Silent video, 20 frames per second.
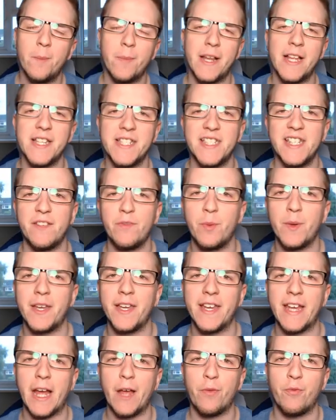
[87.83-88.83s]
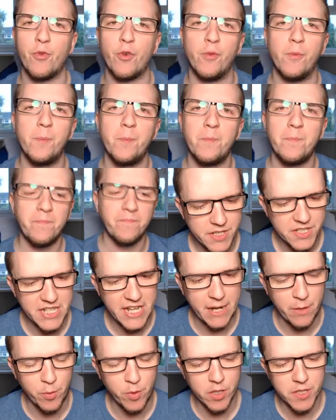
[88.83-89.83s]
But let's see if we can get through.
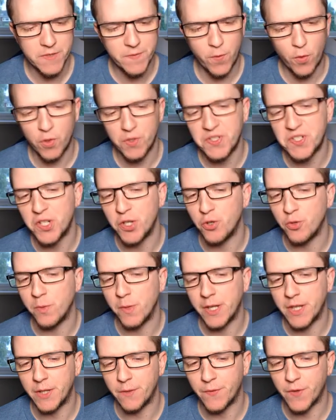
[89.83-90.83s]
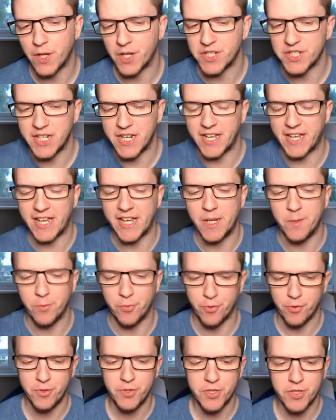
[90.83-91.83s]
So yeah, we lost 4-2 in the first leg in
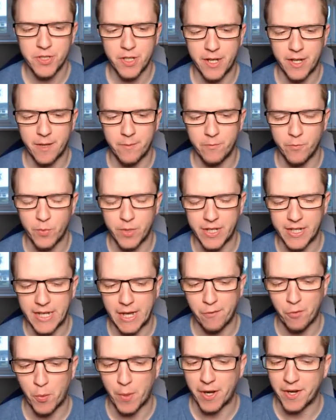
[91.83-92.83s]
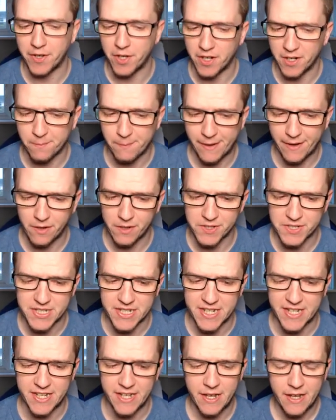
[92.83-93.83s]
Brugge. We gave away an early
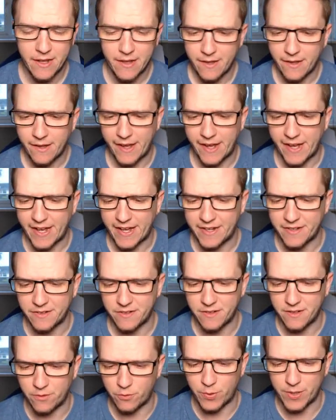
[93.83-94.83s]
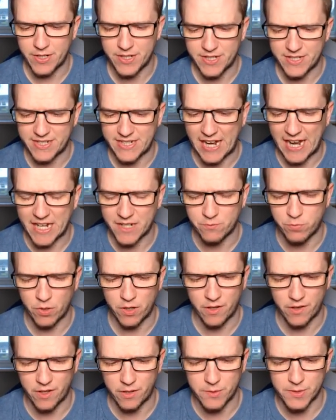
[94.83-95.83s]
penalty. And we just had
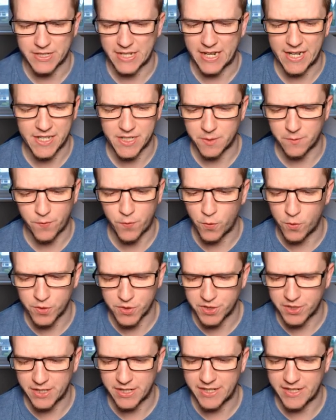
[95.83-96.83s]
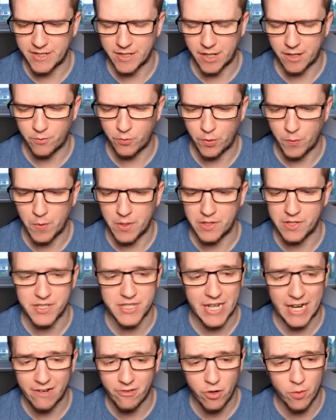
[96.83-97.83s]
one of those days, unfortunately. We
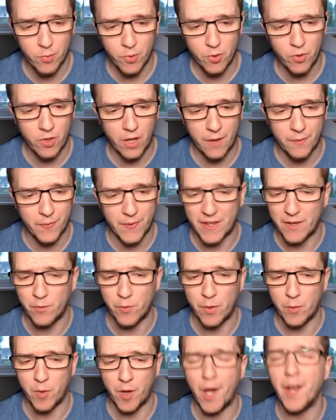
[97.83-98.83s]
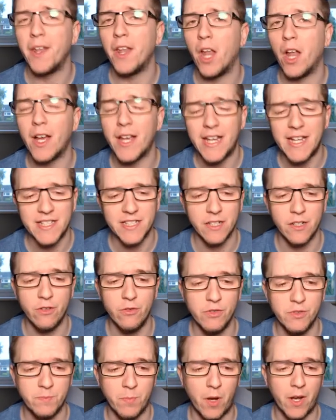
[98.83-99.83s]
weren't terrible. I think we were unlucky to
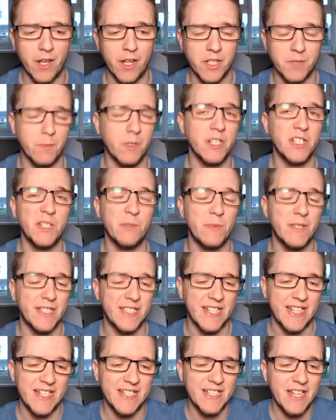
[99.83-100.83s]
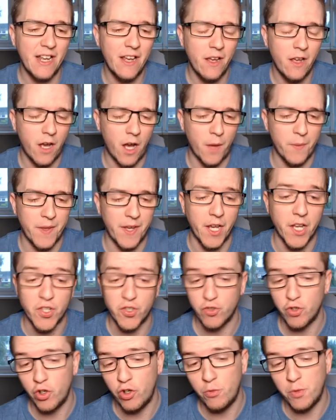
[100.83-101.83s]
lose by as much as we did. I think a
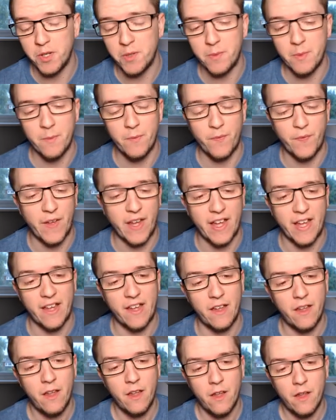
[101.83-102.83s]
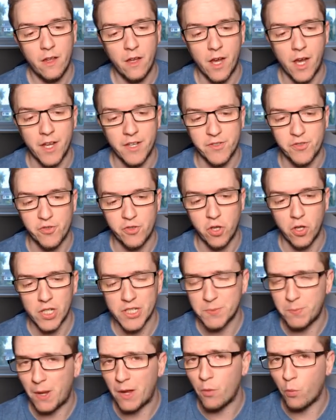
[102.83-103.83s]
draw would have been fair. A
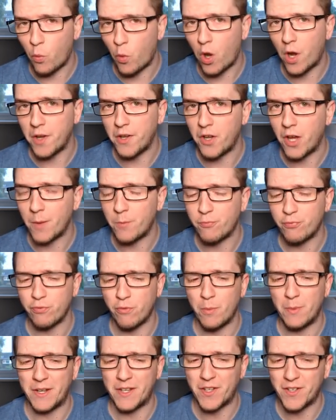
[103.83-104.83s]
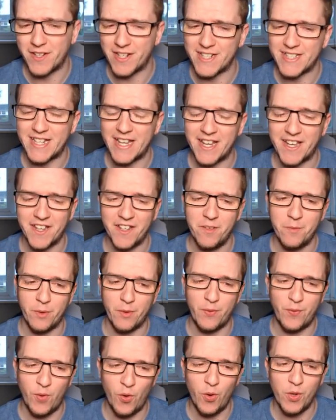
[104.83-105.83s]
loss by one, I probably could have taken.
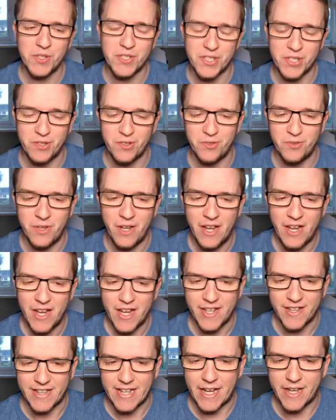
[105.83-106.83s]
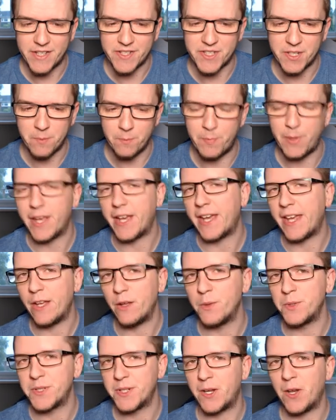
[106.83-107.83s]
But 4-2, that's a big
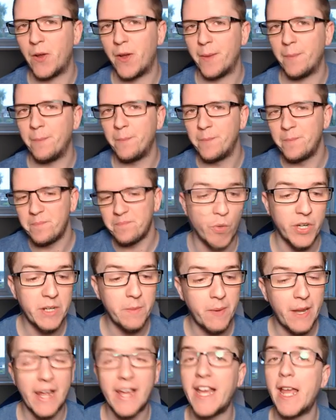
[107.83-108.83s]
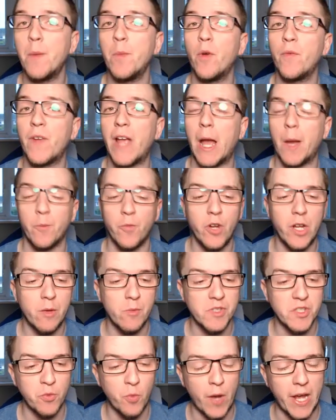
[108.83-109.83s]
hill to climb. We did play a game off camera.
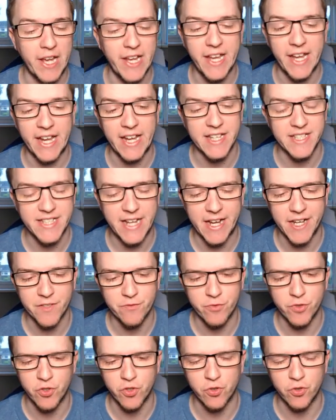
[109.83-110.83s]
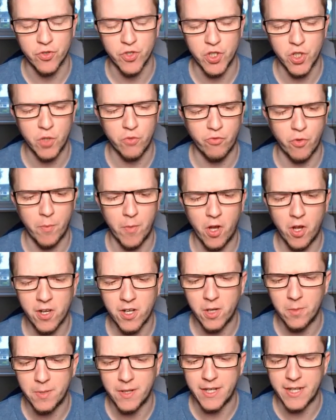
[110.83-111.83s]
It was away against Astra Georgiou.
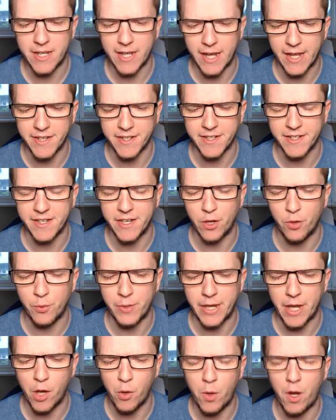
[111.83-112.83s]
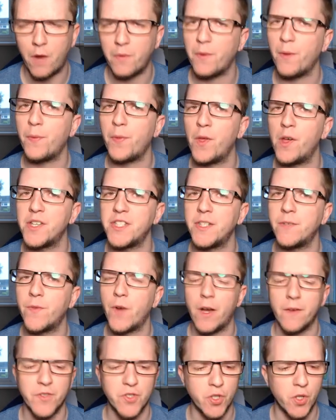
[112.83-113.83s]
Remarkably, it ended 0-0 after
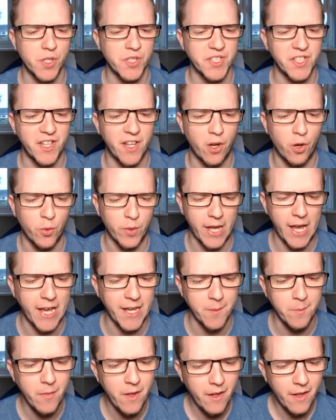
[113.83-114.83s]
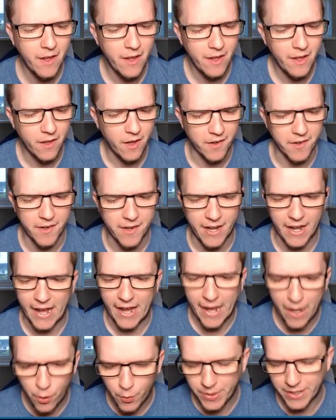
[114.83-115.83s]
35 shots in the whole game. I don't know
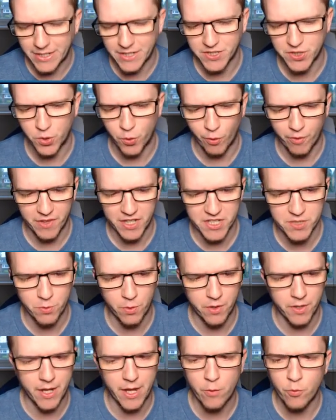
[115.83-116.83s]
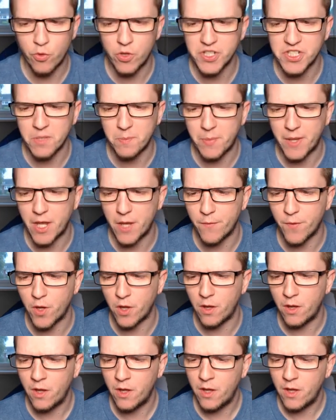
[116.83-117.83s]
how we didn't score in this one. It was a bit of
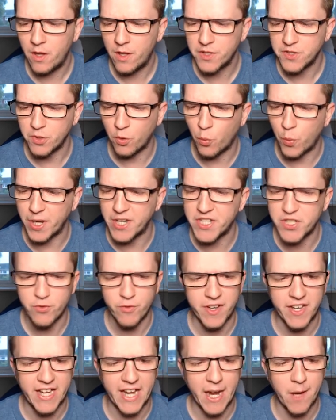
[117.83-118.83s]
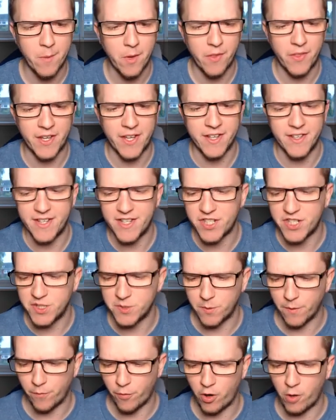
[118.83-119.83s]
a sort of wintry game. Like the
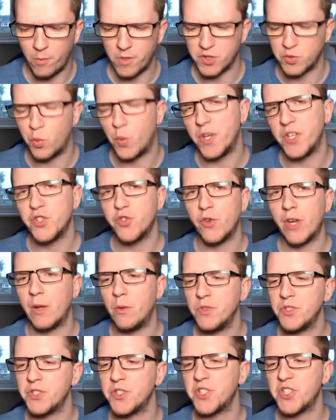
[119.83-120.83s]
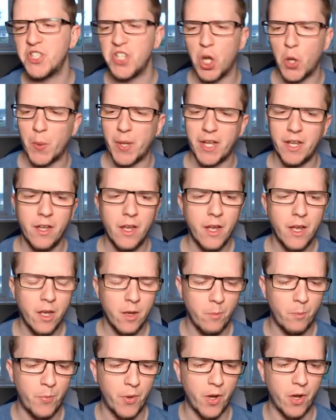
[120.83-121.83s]
conditions were very much wintry. It wasn't snowing,
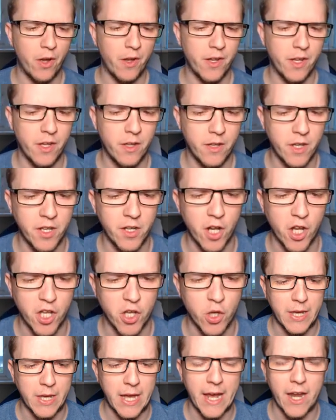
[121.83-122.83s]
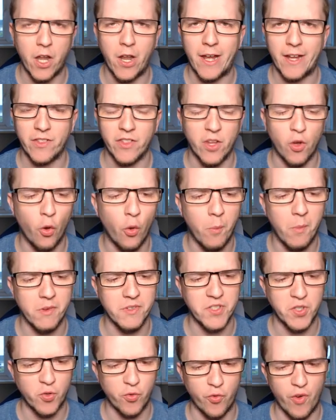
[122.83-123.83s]
but you know, get like the
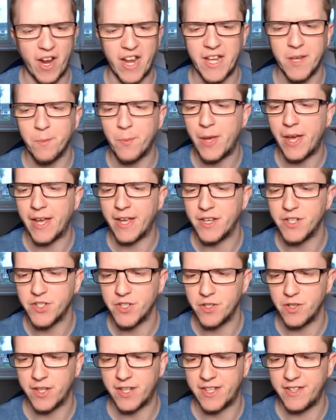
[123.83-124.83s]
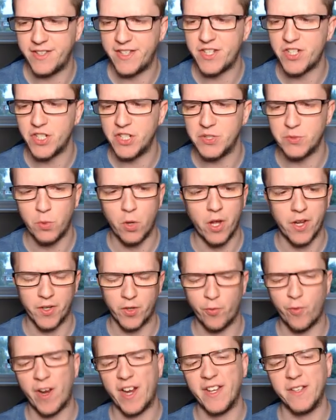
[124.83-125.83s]
almost grey pitch and the conditions
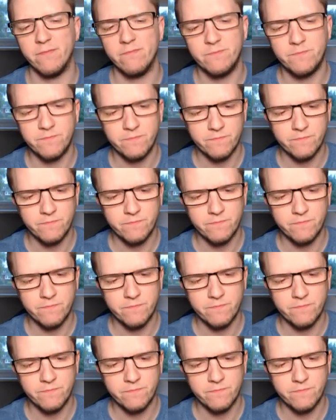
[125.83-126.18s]
weren't great.